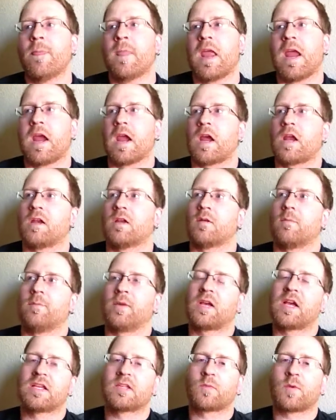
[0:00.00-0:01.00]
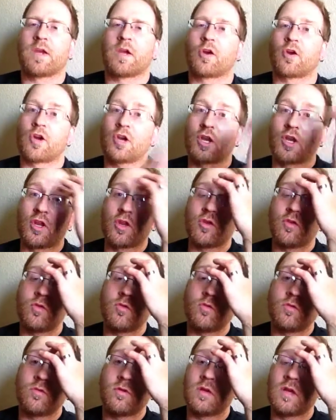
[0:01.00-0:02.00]
And because we heard
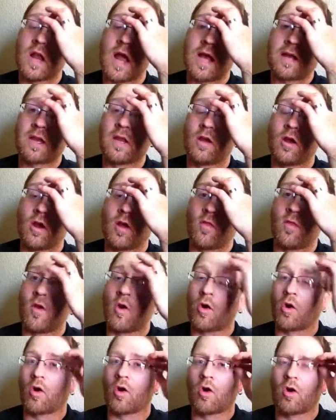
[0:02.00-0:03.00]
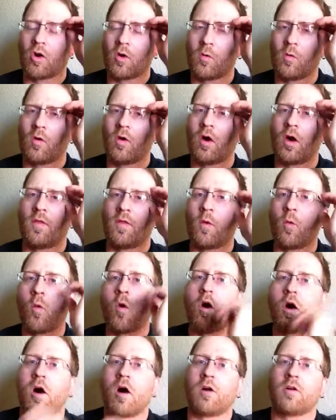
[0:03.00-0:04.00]
you knocking on the
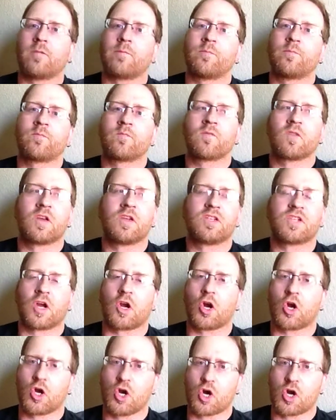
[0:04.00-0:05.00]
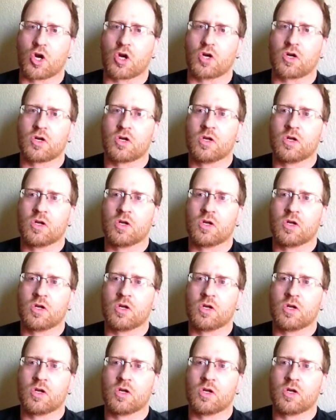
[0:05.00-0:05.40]
wall to her,